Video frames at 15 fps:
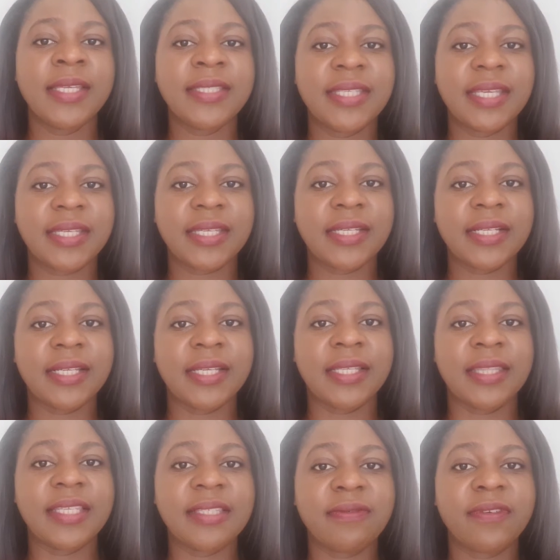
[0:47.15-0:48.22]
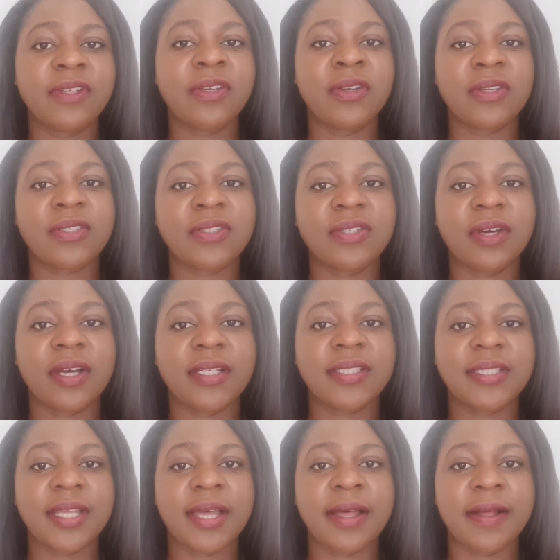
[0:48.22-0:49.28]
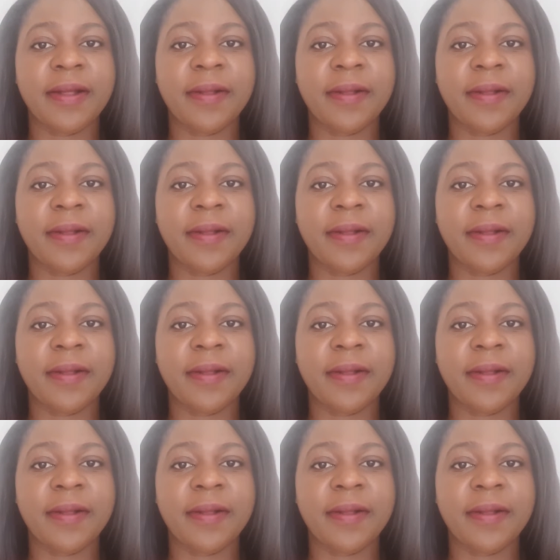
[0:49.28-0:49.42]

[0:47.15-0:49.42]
Secondly, this video is not